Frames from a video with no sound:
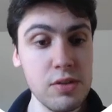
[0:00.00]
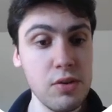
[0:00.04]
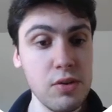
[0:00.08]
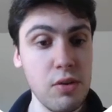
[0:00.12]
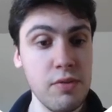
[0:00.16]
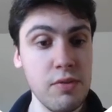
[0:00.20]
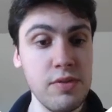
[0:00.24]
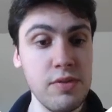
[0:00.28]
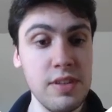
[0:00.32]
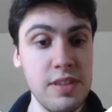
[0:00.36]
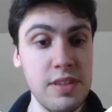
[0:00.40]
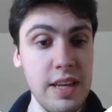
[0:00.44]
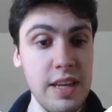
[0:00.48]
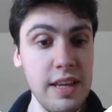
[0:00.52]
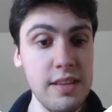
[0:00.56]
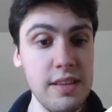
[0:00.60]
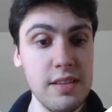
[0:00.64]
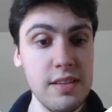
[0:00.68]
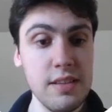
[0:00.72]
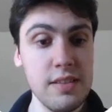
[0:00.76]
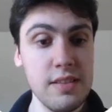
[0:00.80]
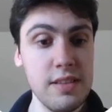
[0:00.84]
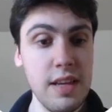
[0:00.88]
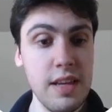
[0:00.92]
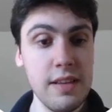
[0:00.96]
of the
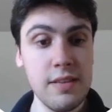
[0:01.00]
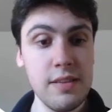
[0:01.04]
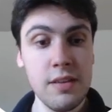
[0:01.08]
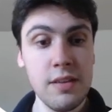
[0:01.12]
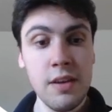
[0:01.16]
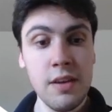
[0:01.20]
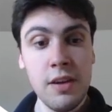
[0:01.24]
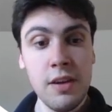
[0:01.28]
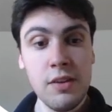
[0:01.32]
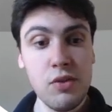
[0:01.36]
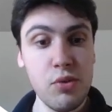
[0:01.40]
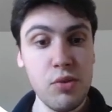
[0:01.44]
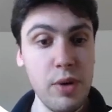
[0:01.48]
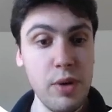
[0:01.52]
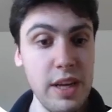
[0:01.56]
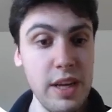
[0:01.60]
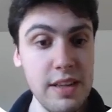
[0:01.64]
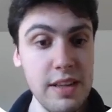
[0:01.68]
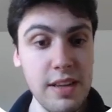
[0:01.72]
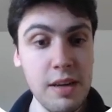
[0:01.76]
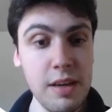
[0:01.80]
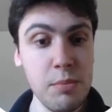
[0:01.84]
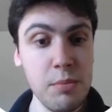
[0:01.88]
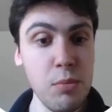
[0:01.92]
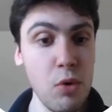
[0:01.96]
data set,
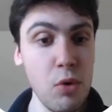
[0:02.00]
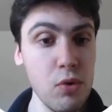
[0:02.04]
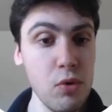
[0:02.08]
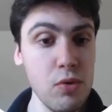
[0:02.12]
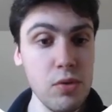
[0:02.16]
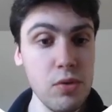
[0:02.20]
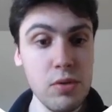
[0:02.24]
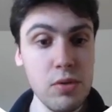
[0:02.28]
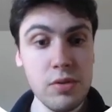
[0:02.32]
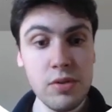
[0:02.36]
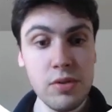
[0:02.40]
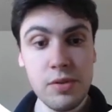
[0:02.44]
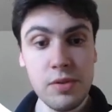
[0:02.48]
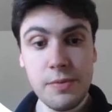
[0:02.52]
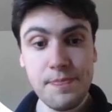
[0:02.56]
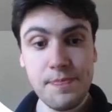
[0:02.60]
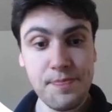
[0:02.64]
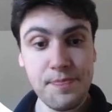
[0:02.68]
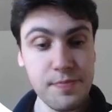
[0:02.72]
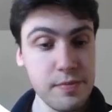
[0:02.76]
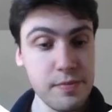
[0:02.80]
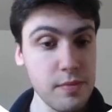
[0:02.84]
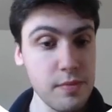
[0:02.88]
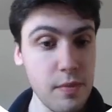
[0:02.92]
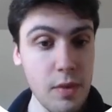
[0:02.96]
training models,
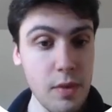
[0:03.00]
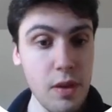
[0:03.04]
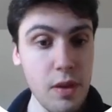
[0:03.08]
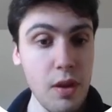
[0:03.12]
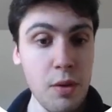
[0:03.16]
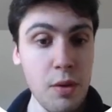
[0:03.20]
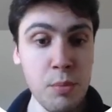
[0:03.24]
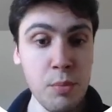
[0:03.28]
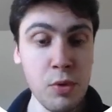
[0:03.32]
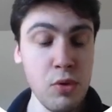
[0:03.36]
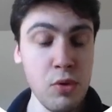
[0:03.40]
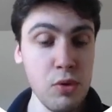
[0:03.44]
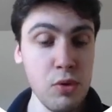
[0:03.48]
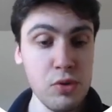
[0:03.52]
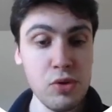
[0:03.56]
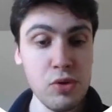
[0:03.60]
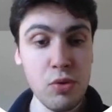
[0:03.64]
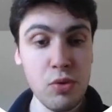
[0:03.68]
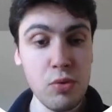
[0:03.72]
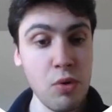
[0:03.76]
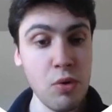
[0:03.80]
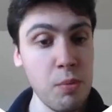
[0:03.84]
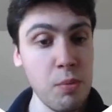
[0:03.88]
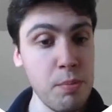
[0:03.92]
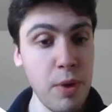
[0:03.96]
but also
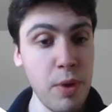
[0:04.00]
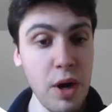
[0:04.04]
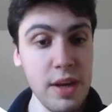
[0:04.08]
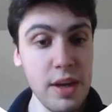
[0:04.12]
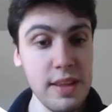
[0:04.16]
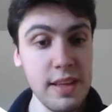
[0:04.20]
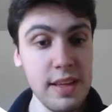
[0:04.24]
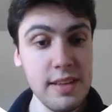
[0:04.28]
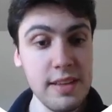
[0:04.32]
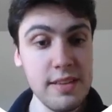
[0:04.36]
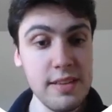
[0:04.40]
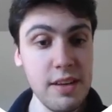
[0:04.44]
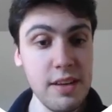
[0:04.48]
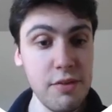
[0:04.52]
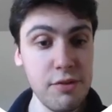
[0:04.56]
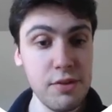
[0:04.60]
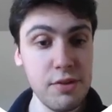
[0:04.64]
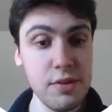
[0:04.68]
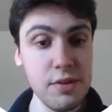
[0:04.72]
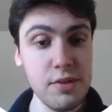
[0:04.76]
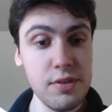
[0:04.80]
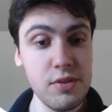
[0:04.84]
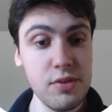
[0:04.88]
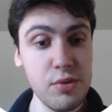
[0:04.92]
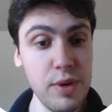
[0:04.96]
combining
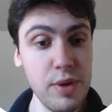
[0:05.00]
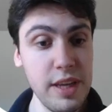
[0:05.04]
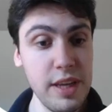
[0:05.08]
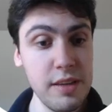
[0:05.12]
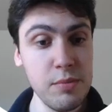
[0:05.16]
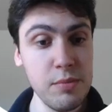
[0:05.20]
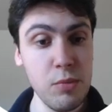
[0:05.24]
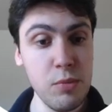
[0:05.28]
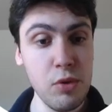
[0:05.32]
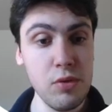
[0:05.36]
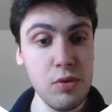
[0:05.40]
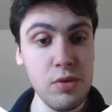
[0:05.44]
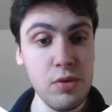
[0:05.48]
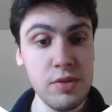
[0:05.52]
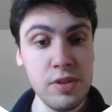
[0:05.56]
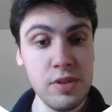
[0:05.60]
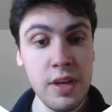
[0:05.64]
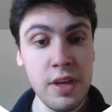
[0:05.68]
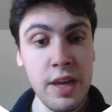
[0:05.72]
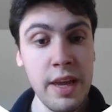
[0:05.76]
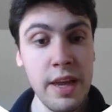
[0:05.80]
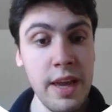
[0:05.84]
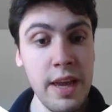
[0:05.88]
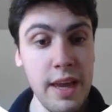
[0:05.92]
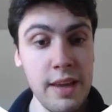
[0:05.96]
different trained models
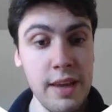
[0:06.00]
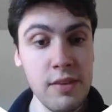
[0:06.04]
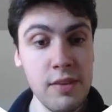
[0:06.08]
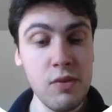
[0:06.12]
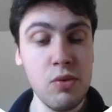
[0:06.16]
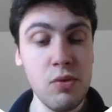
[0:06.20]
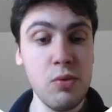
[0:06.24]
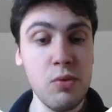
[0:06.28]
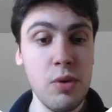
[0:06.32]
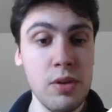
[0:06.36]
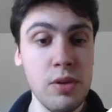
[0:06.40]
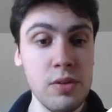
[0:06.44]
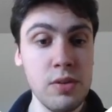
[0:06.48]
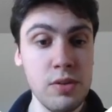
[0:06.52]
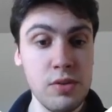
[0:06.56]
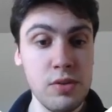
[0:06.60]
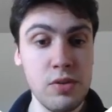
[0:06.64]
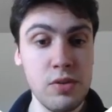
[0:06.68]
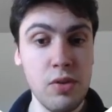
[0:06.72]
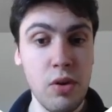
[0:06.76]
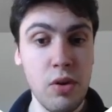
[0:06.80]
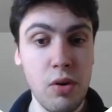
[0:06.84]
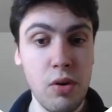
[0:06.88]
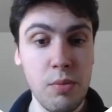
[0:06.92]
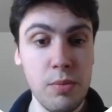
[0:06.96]
into an
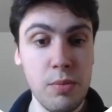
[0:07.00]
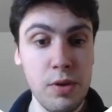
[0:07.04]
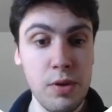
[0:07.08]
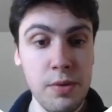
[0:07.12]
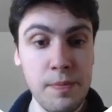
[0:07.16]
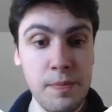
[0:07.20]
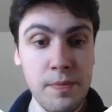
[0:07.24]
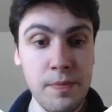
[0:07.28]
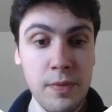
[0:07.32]
ensemble.